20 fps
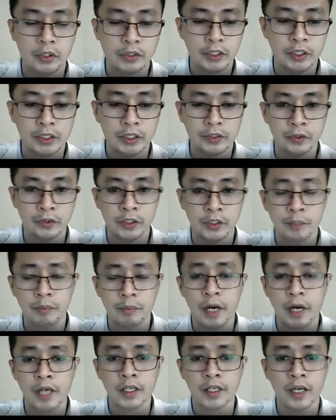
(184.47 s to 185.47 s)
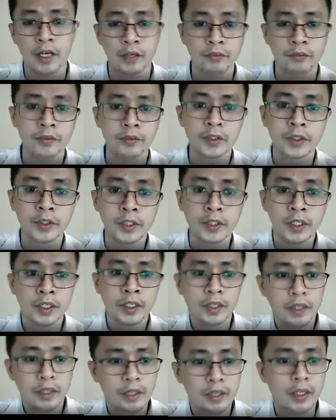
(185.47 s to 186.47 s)
is already part of
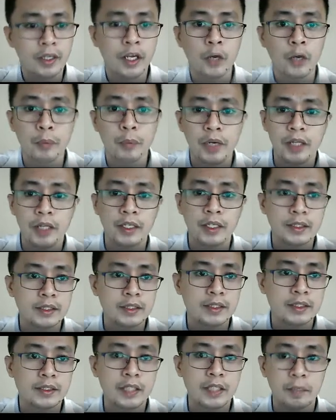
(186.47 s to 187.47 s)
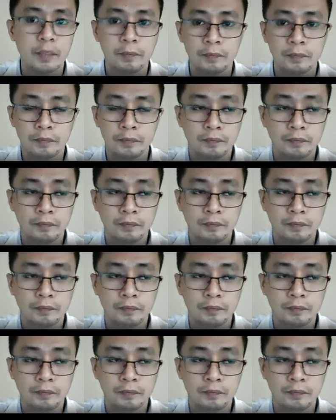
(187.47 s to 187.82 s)
the operating system.